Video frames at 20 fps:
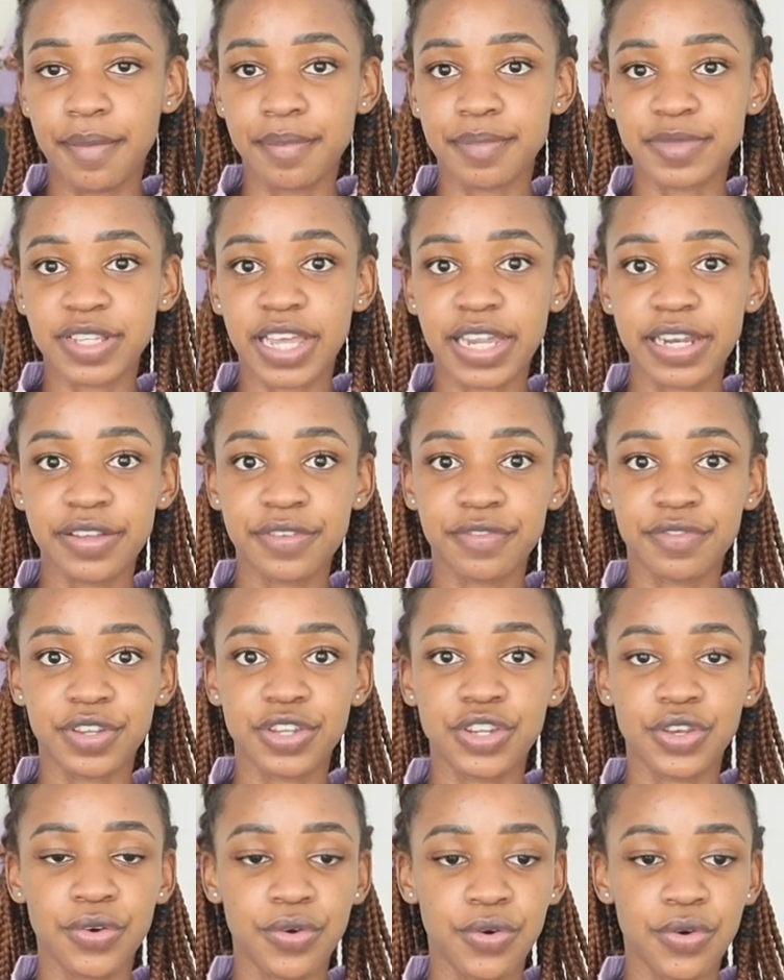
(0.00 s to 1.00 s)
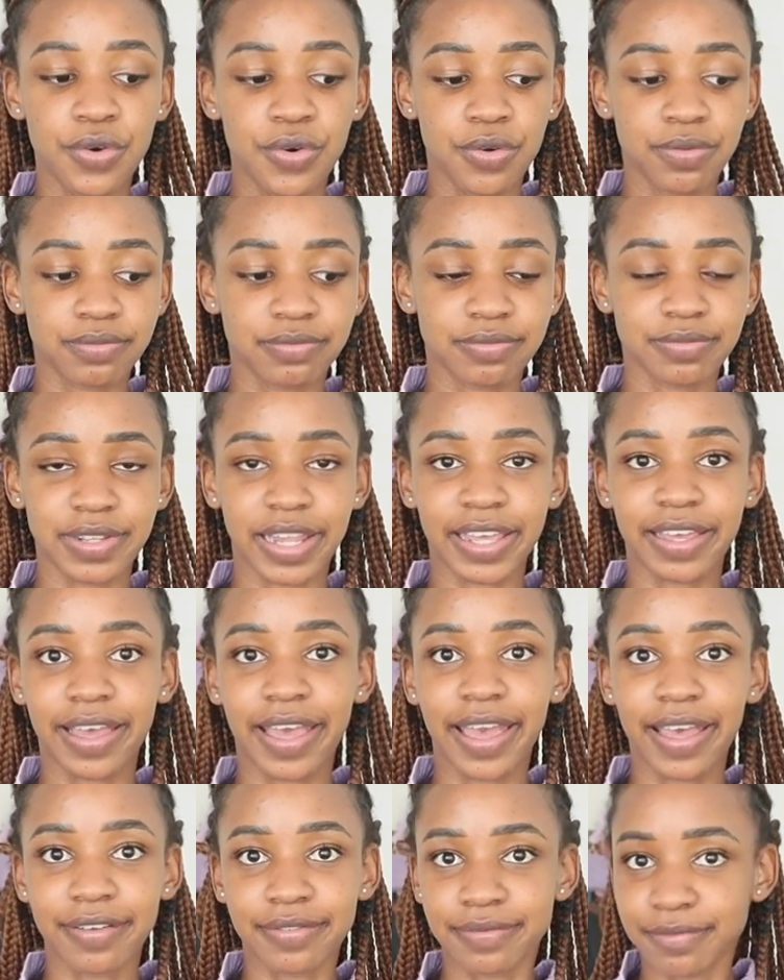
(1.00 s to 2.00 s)
styling video, like
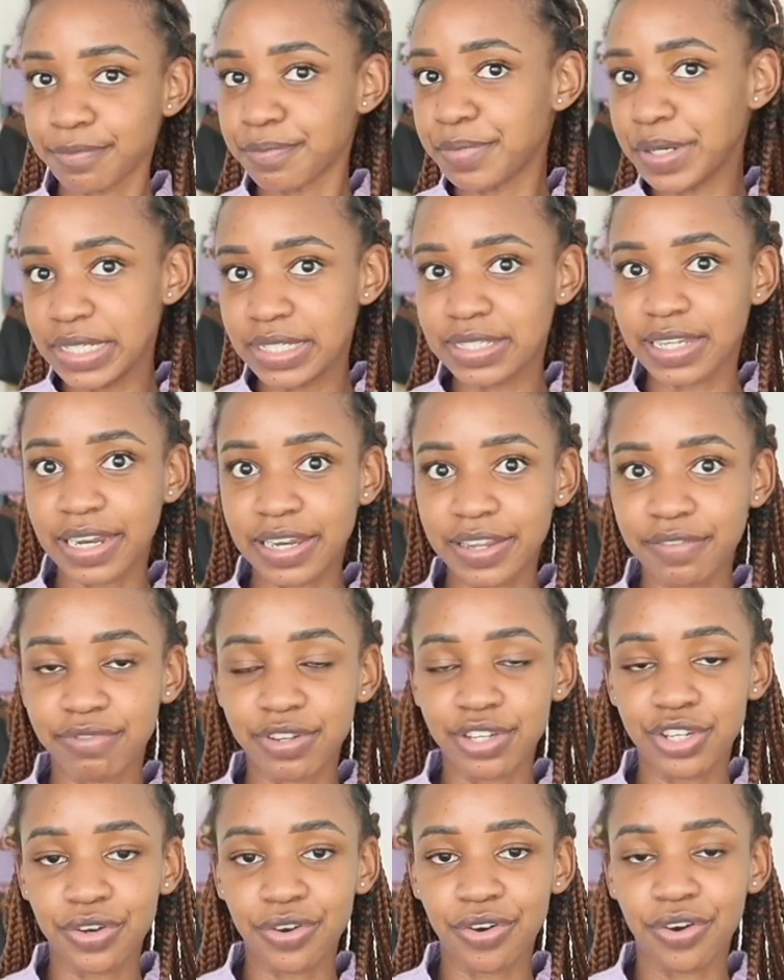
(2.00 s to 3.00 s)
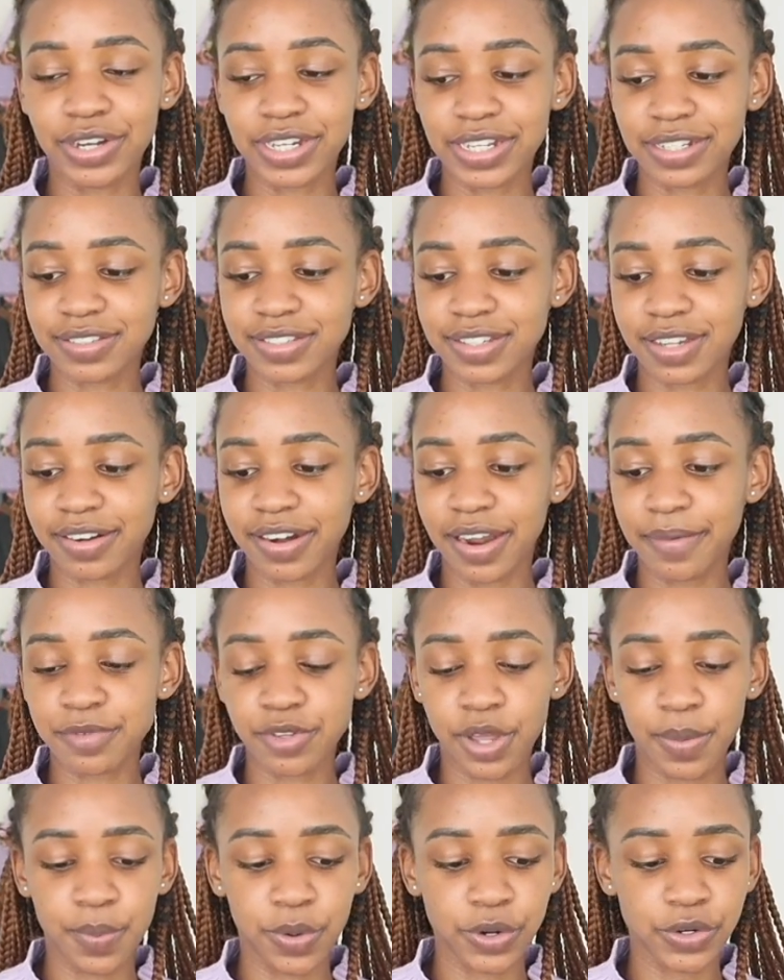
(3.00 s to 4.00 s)
braid styling video on Instagram.
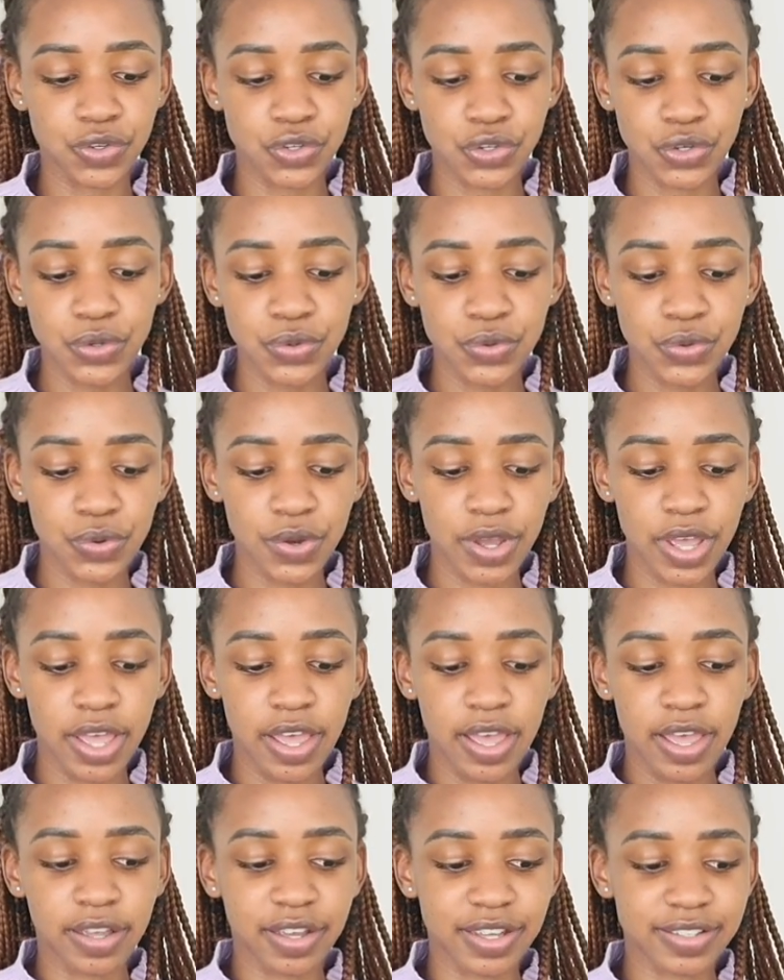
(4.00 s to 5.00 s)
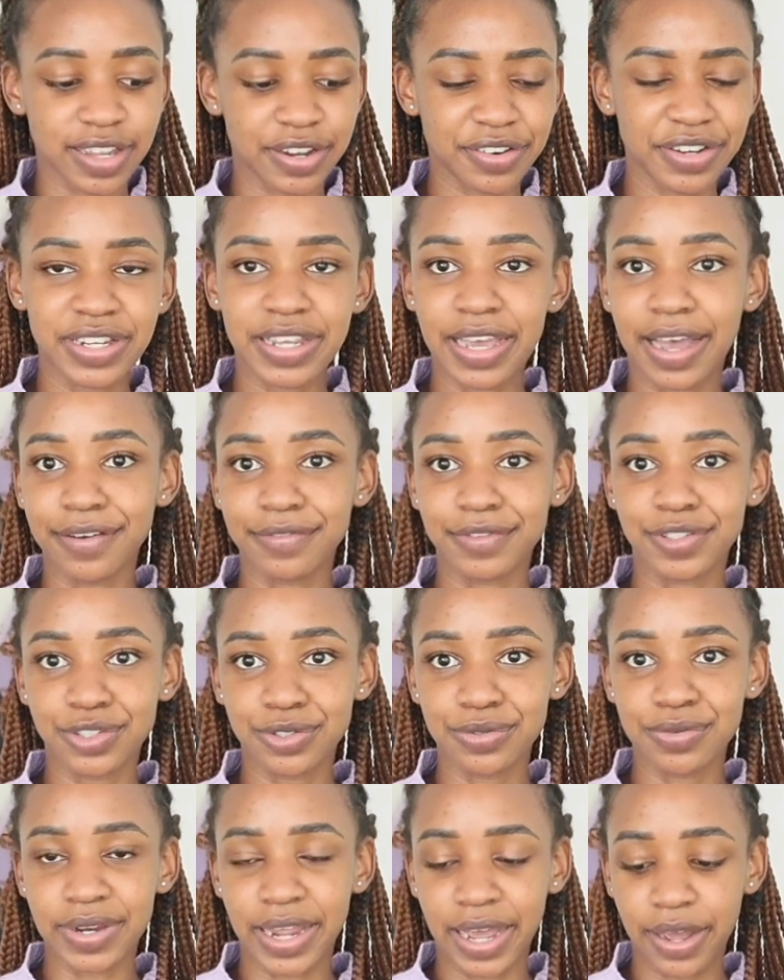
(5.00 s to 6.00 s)
So I bought two because I already have
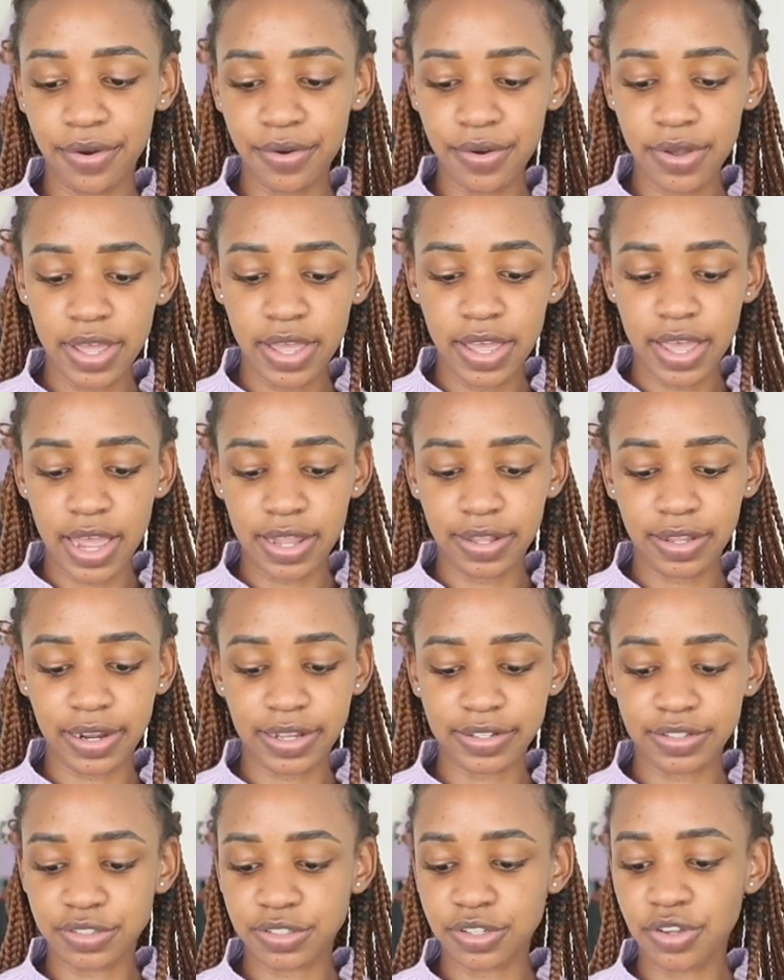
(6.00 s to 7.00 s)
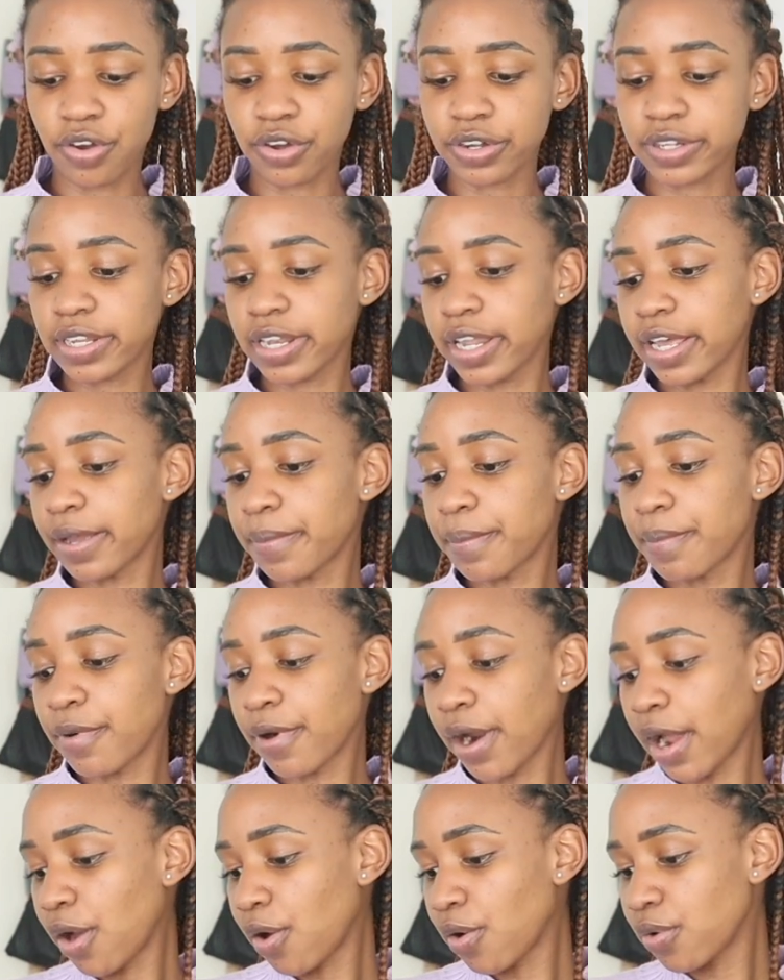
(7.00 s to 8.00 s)
two now. And then I just got like
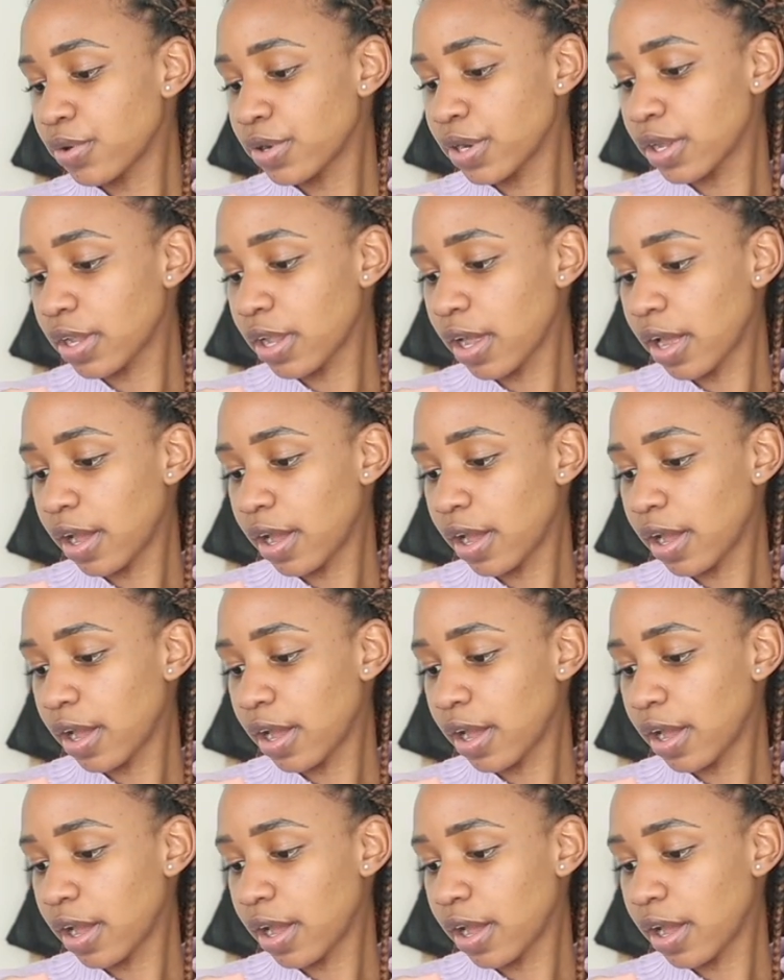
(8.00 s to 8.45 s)
brown